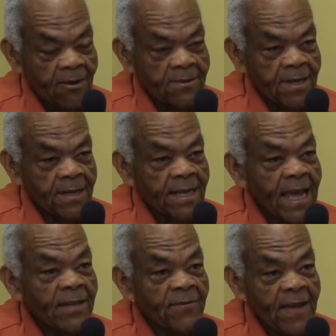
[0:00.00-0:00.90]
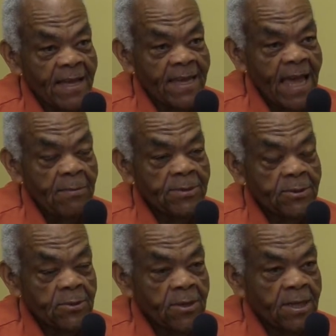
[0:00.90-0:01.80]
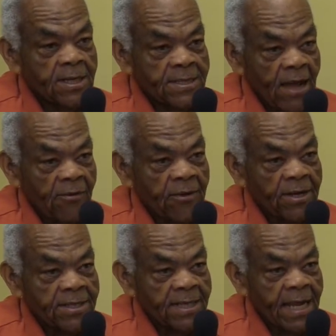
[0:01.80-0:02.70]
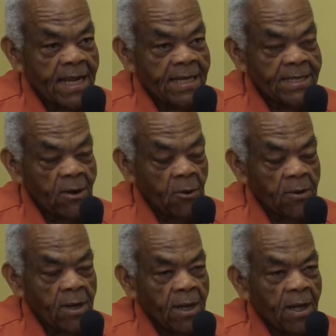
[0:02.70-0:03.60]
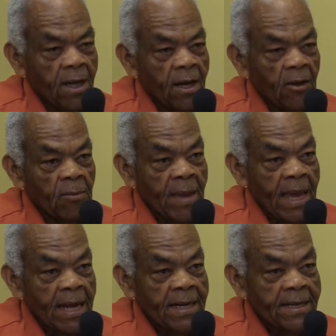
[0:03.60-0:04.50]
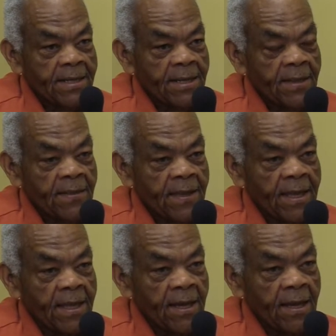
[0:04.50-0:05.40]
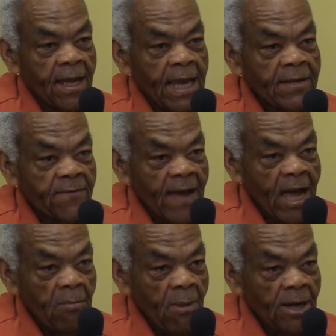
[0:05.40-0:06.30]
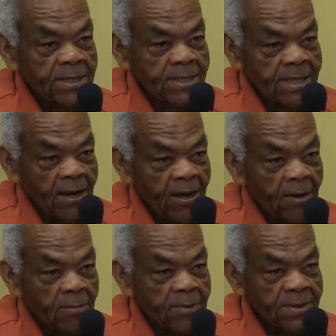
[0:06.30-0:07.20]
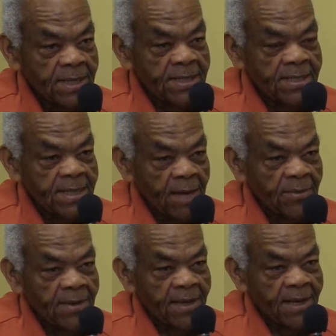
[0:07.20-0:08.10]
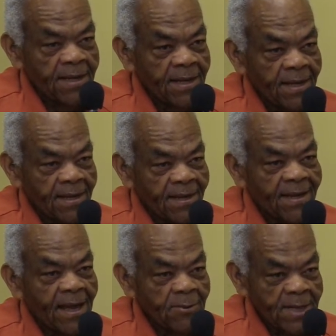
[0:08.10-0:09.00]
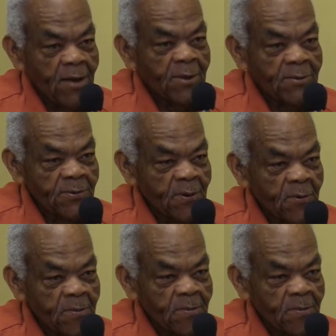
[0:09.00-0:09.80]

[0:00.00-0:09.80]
Because Dr. Cassavant came to South Carolina State and taught the band the 8-to-5 march precision steps. And I was there when it was formed.